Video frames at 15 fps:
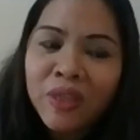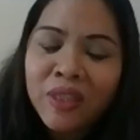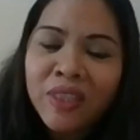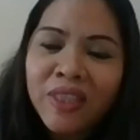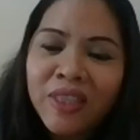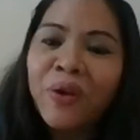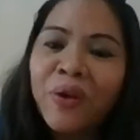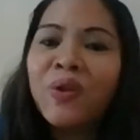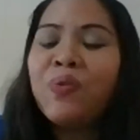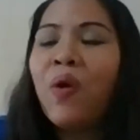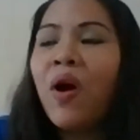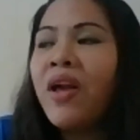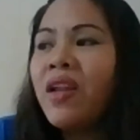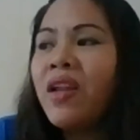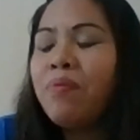second
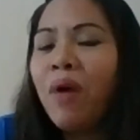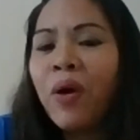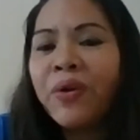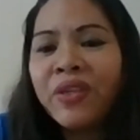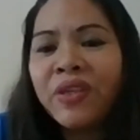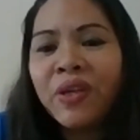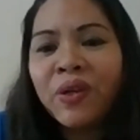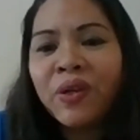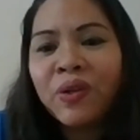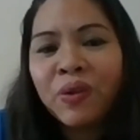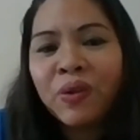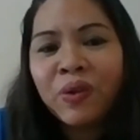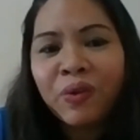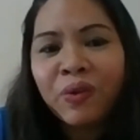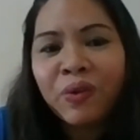one about
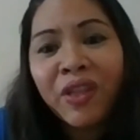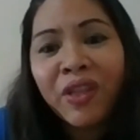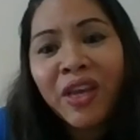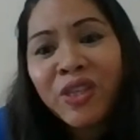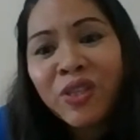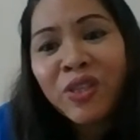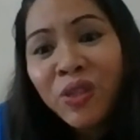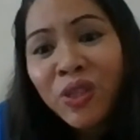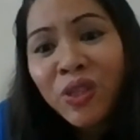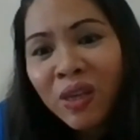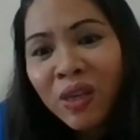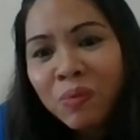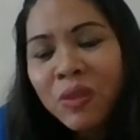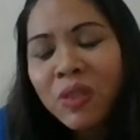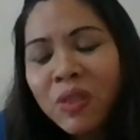relationships,
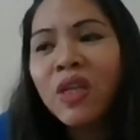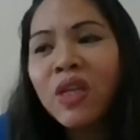it's